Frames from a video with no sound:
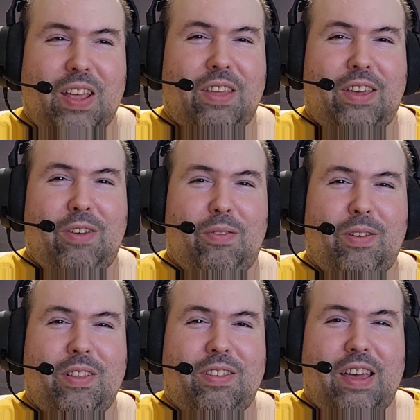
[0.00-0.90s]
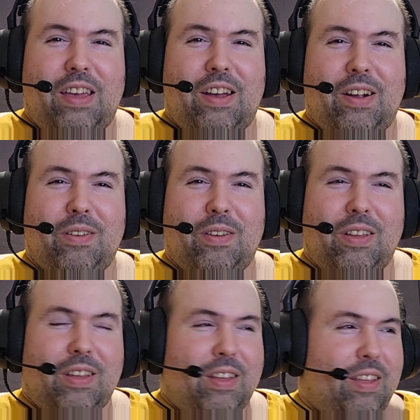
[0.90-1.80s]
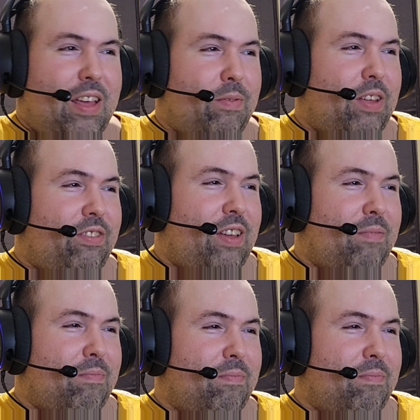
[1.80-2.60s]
Thank you. Take care. Have a nice day.